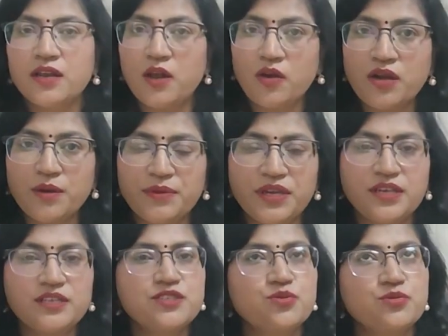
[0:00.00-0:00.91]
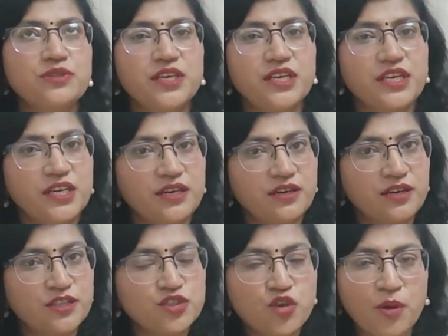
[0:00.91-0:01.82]
Now coming to the
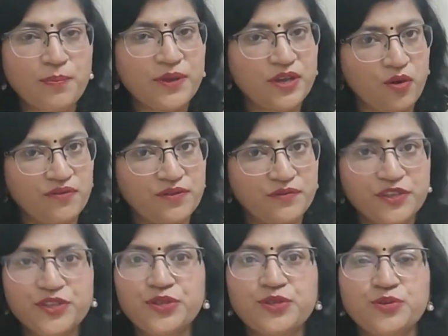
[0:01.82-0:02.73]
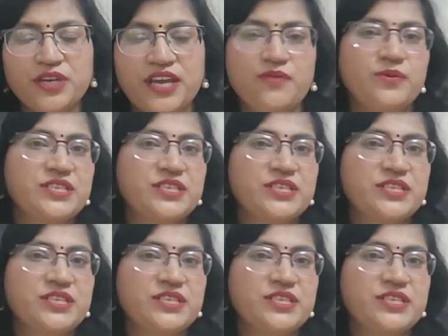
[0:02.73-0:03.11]
topic of the video today,